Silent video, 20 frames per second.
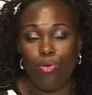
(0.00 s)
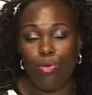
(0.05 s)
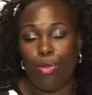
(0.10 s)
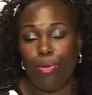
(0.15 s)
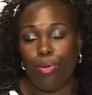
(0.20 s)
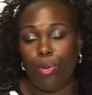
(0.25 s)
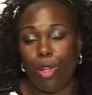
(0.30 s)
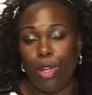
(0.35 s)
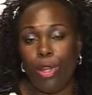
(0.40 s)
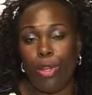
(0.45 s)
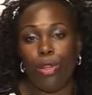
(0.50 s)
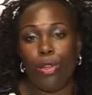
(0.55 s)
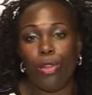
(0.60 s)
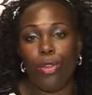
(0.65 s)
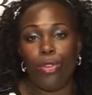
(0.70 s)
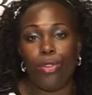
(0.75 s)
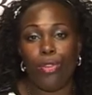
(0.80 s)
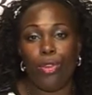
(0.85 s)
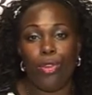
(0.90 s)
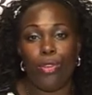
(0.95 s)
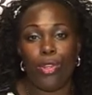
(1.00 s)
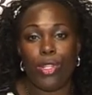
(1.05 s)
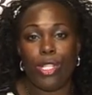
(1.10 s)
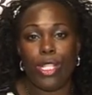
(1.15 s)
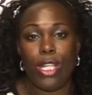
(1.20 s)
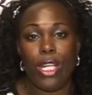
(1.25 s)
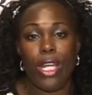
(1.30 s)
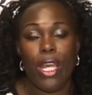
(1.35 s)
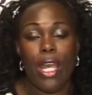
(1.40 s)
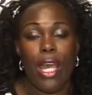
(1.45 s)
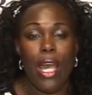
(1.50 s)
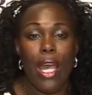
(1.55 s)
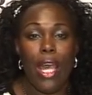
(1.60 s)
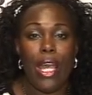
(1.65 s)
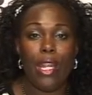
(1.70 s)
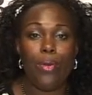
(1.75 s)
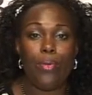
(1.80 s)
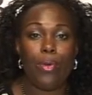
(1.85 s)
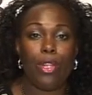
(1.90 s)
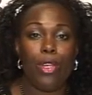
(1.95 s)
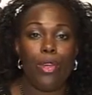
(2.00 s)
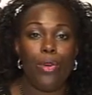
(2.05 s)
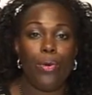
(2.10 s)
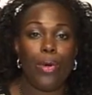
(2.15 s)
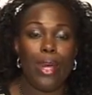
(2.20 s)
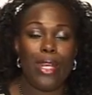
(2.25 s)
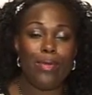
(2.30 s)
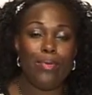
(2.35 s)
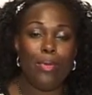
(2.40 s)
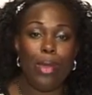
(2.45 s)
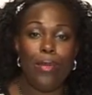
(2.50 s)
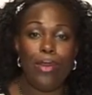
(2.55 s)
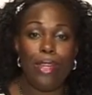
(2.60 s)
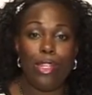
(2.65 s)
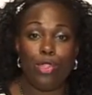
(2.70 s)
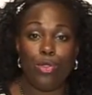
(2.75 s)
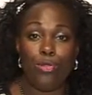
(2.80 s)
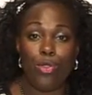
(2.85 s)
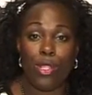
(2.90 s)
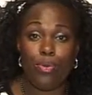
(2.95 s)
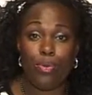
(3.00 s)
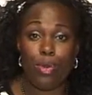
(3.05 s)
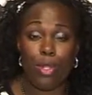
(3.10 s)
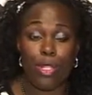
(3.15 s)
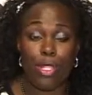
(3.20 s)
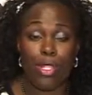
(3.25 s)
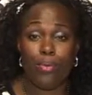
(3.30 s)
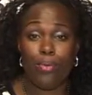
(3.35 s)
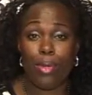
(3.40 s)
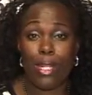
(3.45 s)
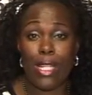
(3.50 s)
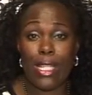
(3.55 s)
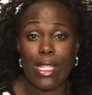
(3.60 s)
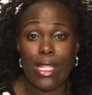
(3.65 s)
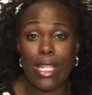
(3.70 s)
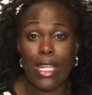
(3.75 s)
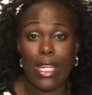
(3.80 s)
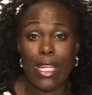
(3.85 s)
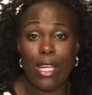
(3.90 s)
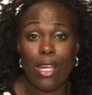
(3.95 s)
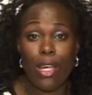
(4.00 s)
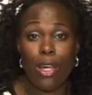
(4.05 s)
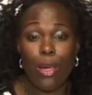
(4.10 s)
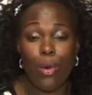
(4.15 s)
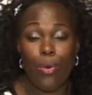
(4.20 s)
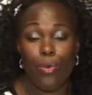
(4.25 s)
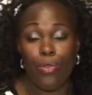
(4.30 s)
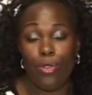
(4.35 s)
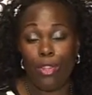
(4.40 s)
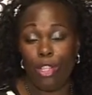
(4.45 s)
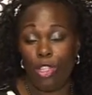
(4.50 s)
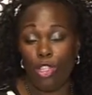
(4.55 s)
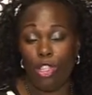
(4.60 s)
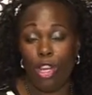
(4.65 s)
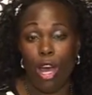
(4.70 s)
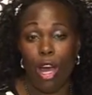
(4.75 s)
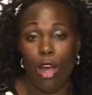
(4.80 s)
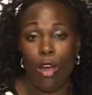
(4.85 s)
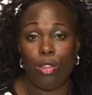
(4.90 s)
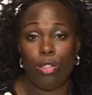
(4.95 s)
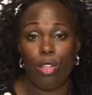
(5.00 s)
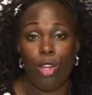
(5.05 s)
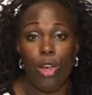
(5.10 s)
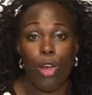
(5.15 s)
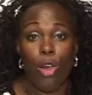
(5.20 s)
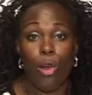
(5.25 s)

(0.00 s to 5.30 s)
from the local authority, anybody who has parental responsibility for the child